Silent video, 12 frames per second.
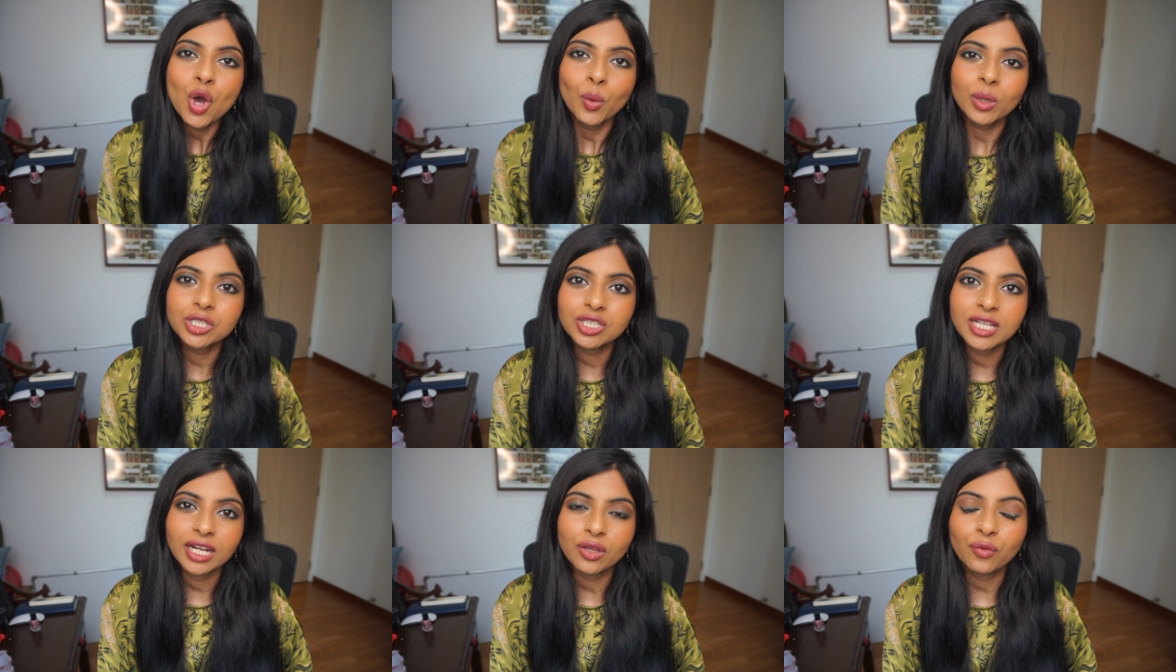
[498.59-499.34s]
which is
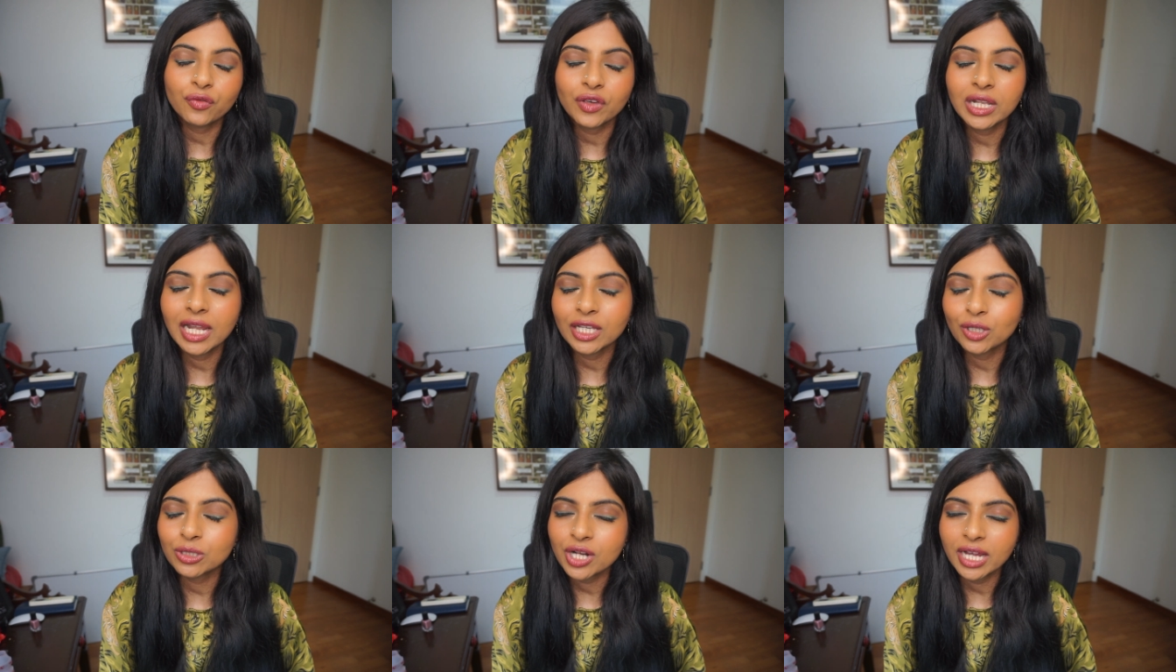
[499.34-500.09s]
that you feel like
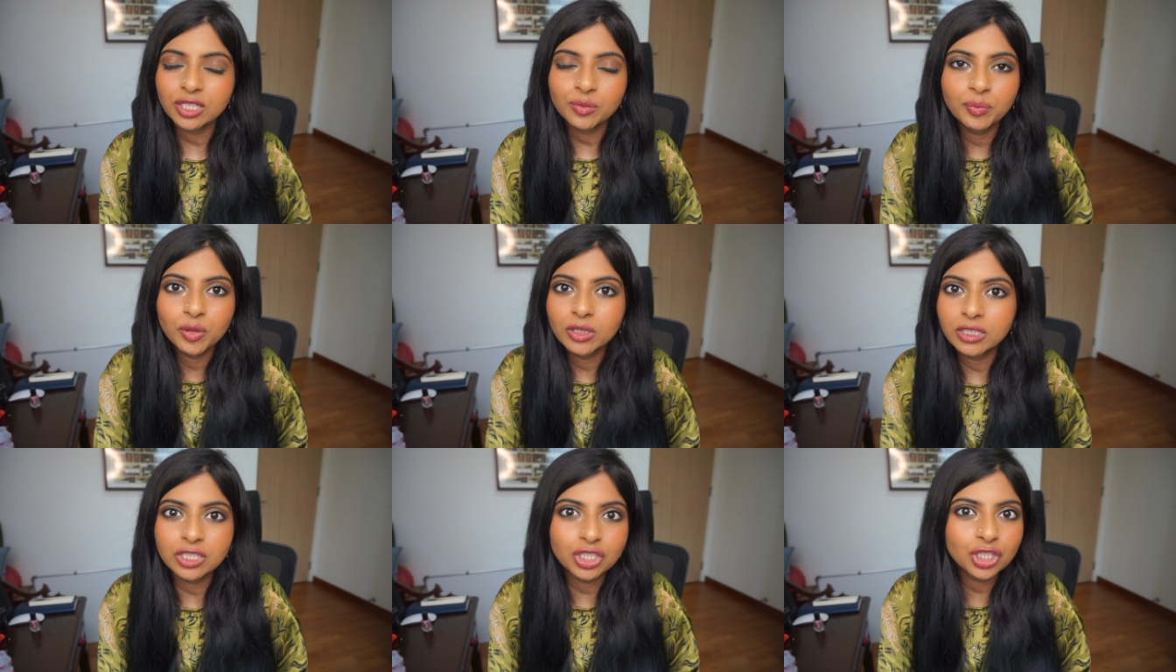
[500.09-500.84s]
you're trying to pull
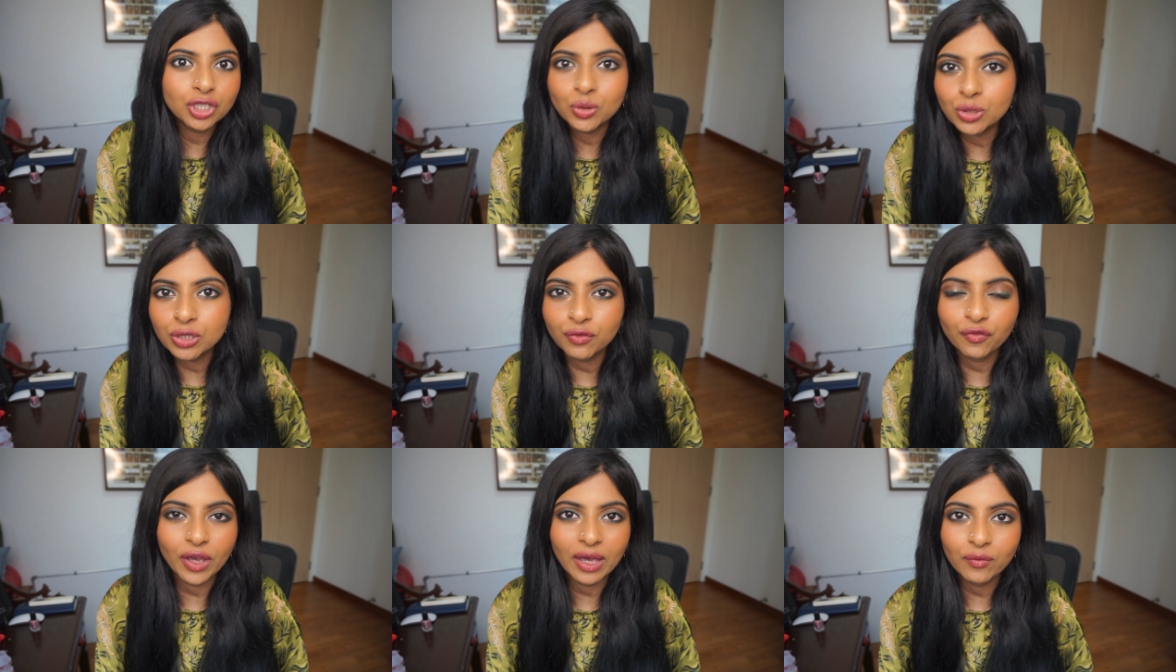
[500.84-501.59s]
this huge
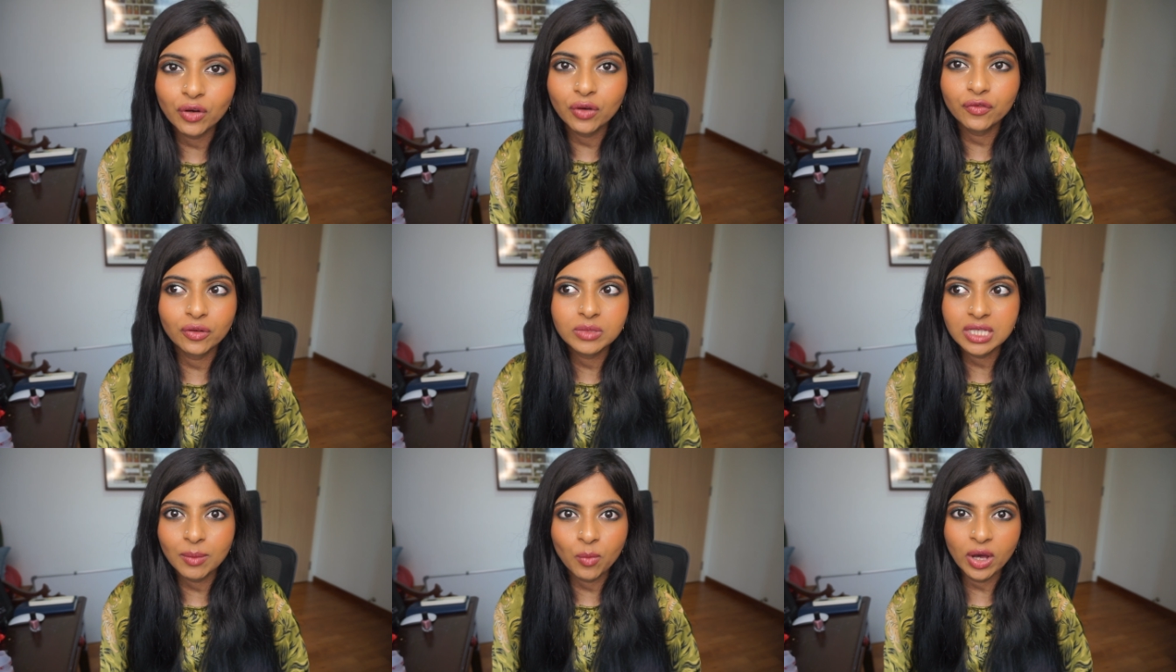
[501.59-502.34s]
favor from
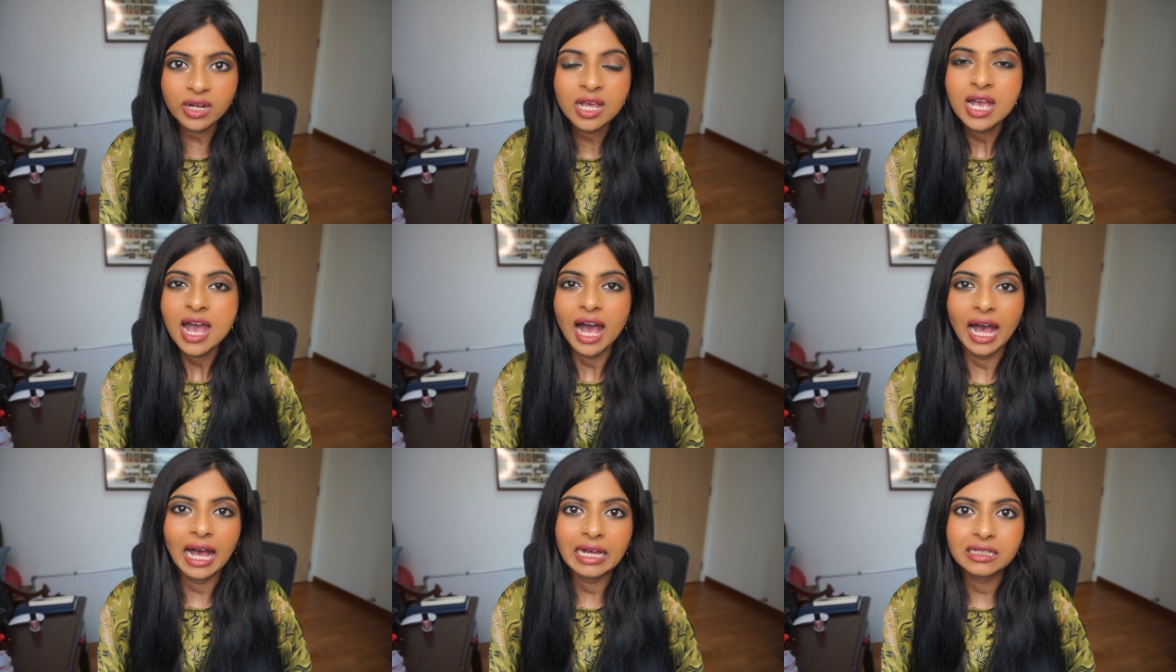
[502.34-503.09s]
someone,
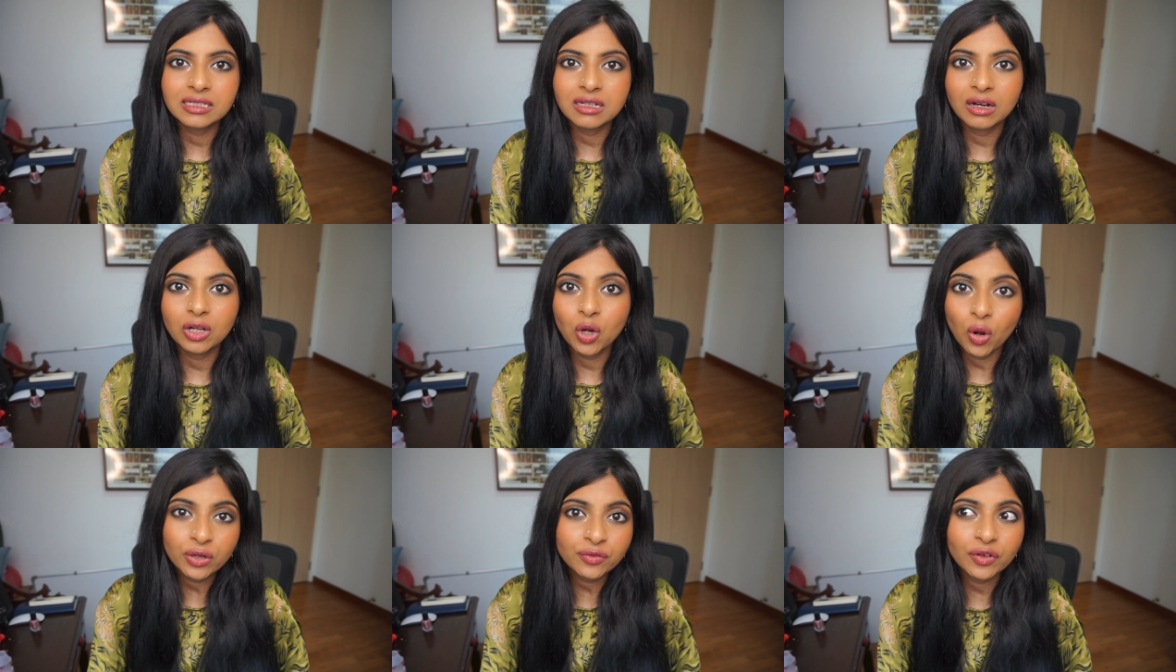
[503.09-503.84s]
and a
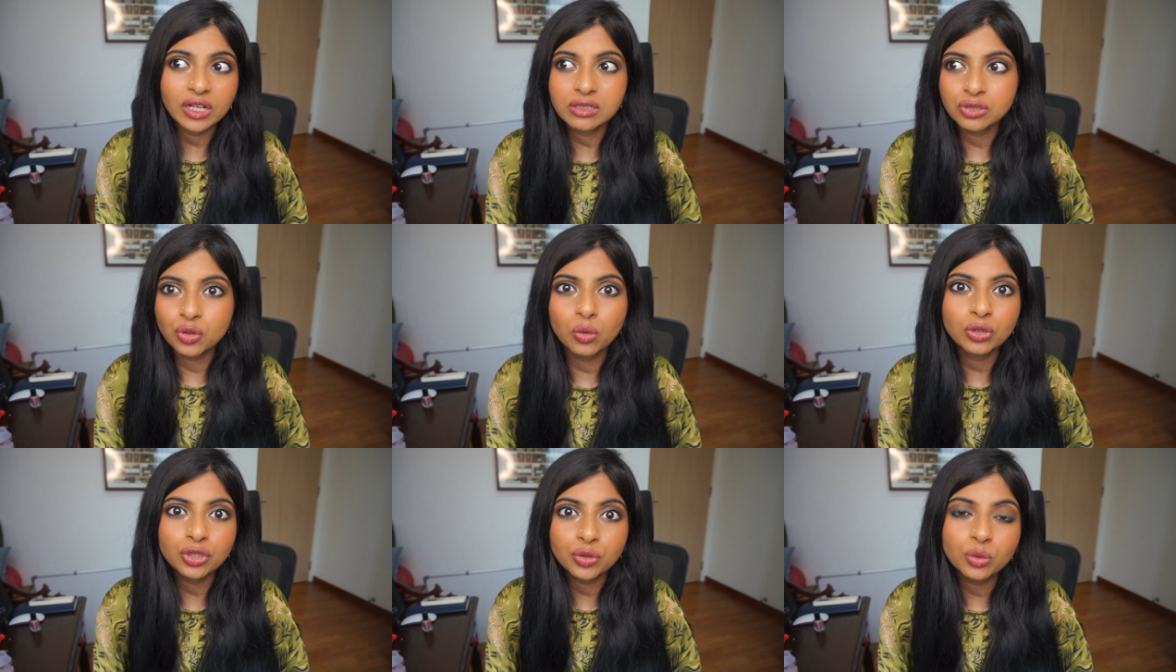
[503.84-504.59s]
lot of us
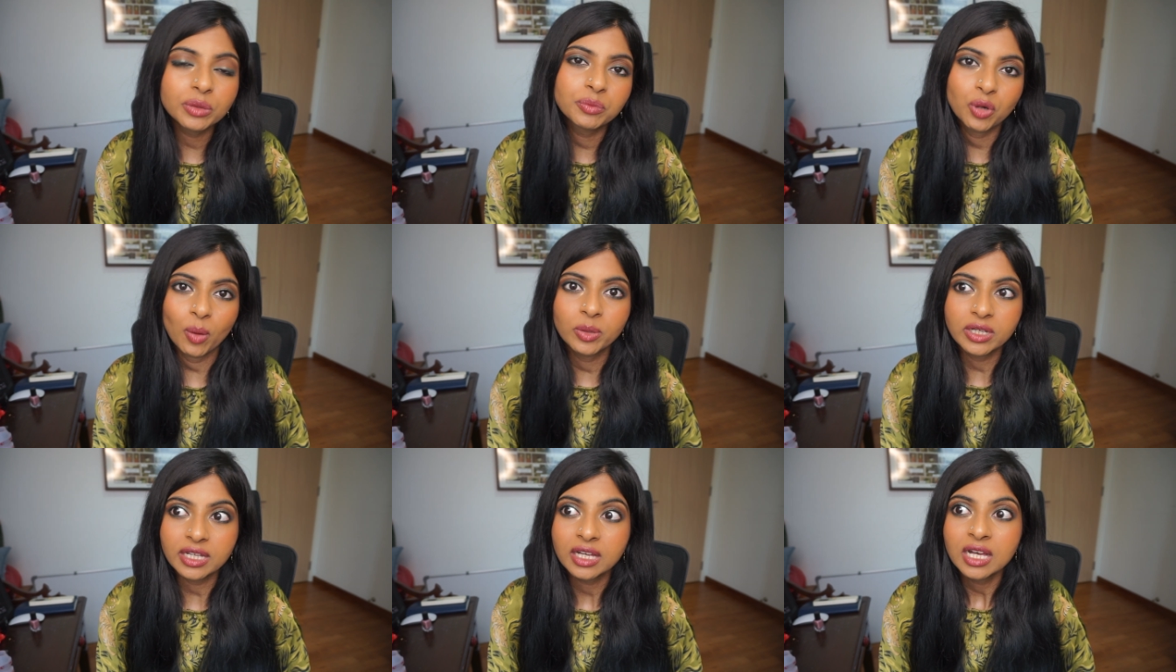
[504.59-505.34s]
don't do it
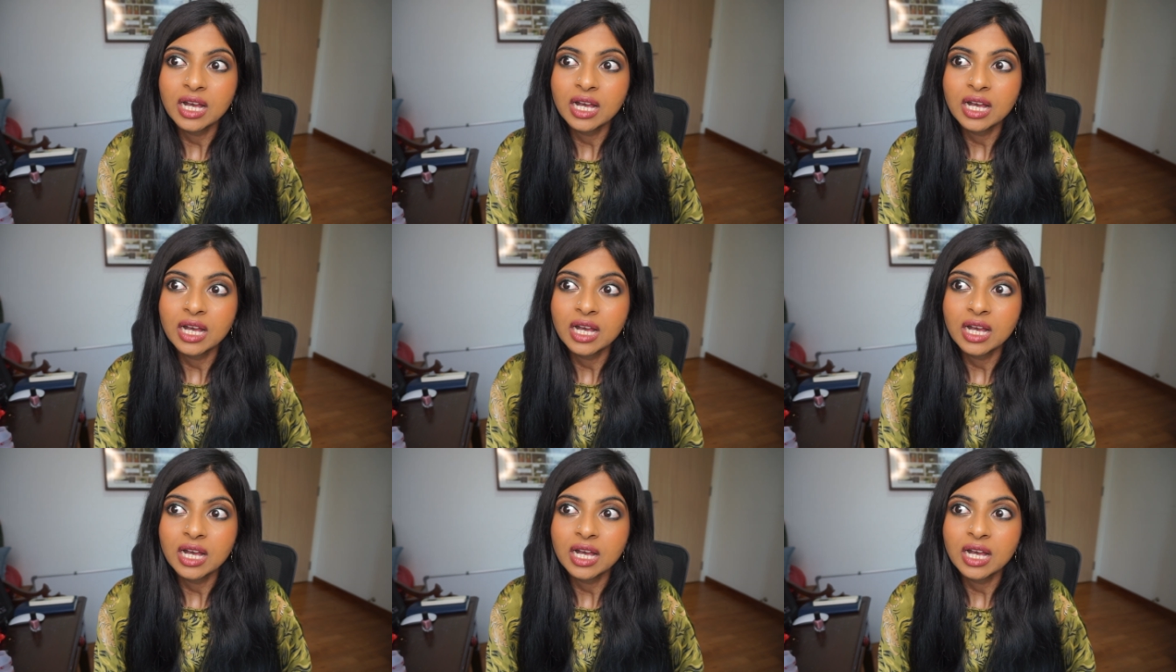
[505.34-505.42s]
properly.